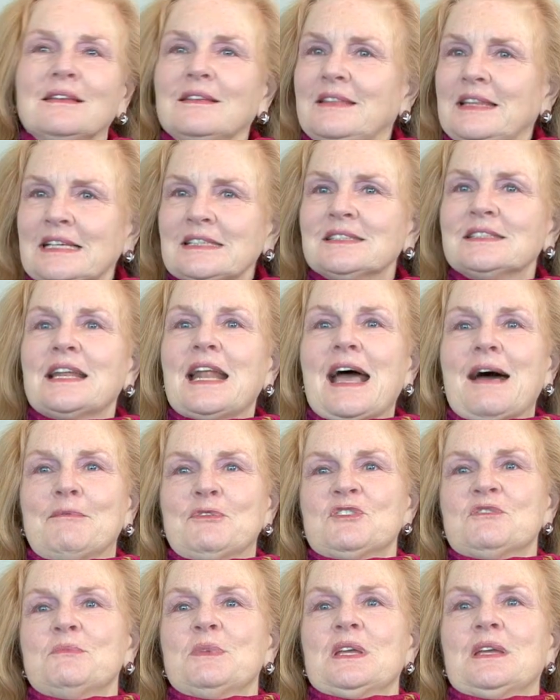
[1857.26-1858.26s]
things that
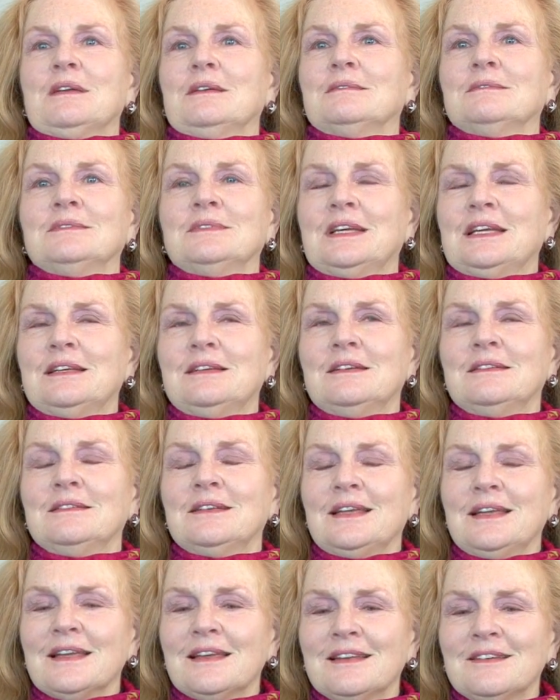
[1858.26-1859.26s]
happened to me
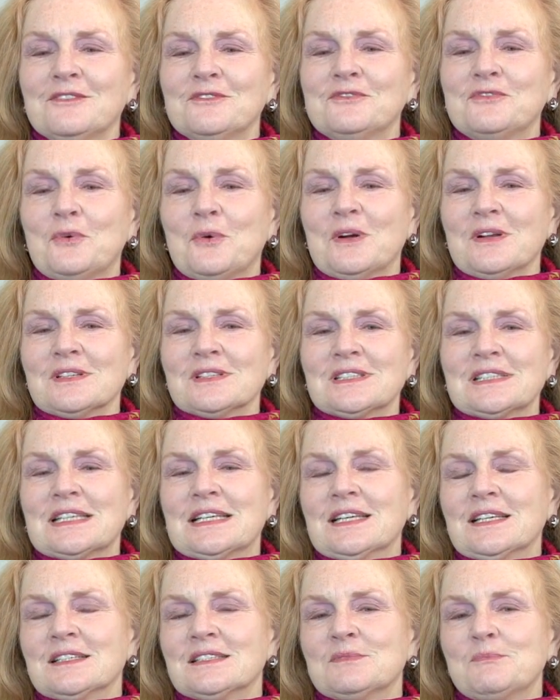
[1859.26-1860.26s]
in foreign
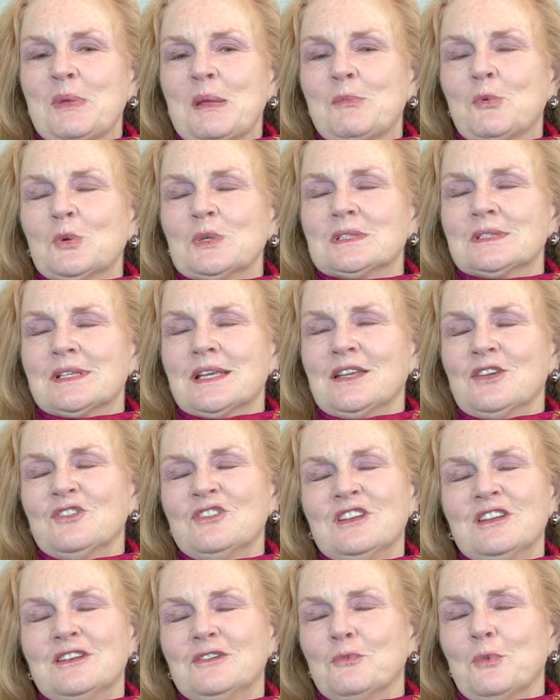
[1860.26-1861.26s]
cities, people would say, you
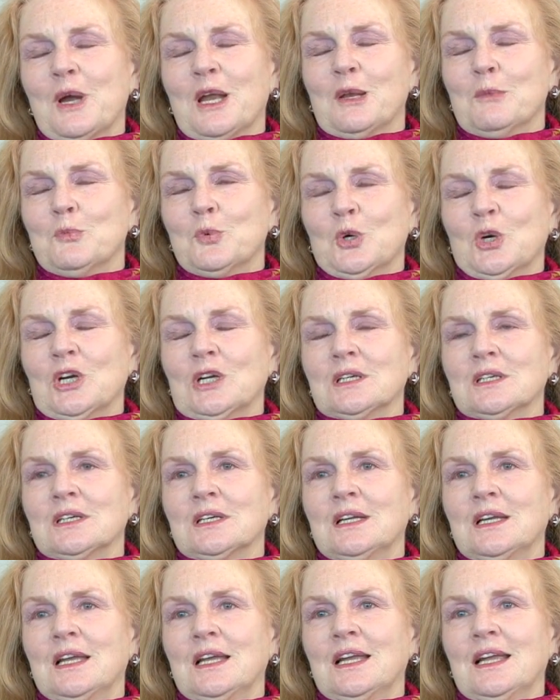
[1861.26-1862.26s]
need to write a book.
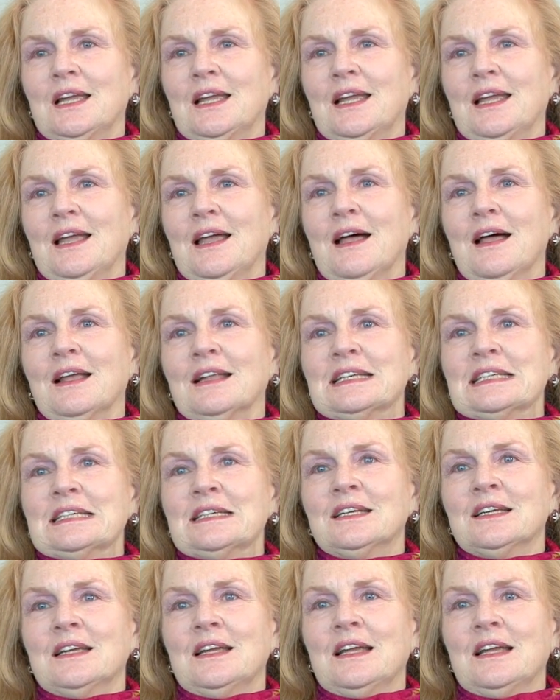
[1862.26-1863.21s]
And